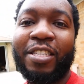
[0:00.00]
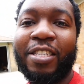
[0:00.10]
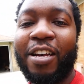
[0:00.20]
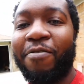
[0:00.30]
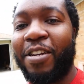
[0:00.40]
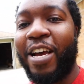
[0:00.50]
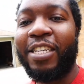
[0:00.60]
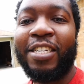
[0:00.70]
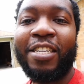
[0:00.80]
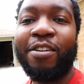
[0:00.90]

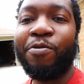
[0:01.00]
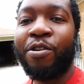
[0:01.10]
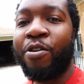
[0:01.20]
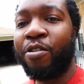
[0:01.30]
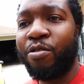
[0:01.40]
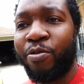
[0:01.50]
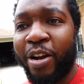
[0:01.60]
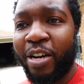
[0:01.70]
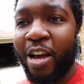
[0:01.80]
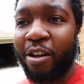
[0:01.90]
COVID-19 that we're going through
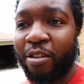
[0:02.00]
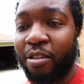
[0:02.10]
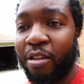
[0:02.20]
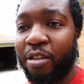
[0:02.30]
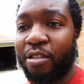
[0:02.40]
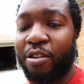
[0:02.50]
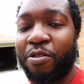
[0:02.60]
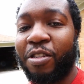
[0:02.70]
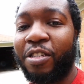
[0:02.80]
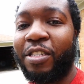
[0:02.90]
right now. So
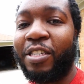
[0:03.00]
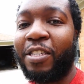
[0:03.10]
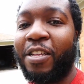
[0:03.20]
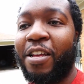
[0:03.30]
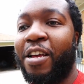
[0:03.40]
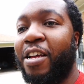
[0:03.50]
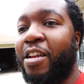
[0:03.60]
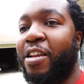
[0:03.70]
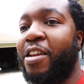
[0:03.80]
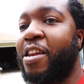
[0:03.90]
it's
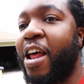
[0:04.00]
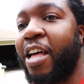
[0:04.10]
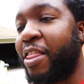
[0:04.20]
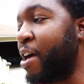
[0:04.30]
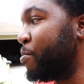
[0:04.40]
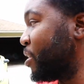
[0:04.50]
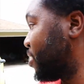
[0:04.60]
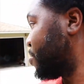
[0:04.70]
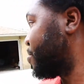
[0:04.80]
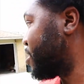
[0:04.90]
not that many
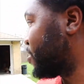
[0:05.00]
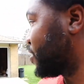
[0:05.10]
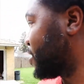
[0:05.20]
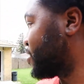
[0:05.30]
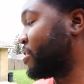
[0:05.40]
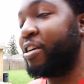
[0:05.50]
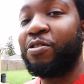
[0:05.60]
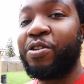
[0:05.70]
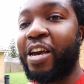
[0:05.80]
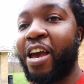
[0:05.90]
Camaros out there that
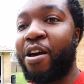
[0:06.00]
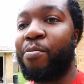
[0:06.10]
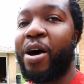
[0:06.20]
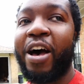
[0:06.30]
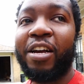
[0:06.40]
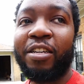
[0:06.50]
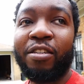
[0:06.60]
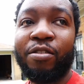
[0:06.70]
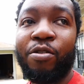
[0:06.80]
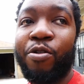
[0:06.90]
you can buy,
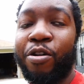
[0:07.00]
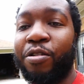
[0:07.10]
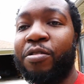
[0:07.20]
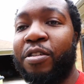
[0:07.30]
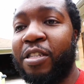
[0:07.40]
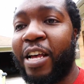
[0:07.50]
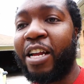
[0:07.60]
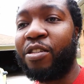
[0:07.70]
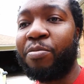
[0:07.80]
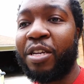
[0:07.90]
or it's
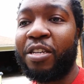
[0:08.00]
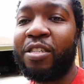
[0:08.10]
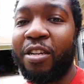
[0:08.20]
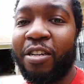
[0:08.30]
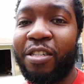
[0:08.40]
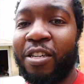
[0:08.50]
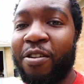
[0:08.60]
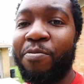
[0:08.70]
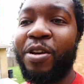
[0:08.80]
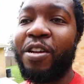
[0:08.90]
not as many as there should
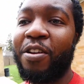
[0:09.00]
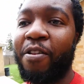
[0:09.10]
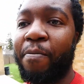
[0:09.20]
have been,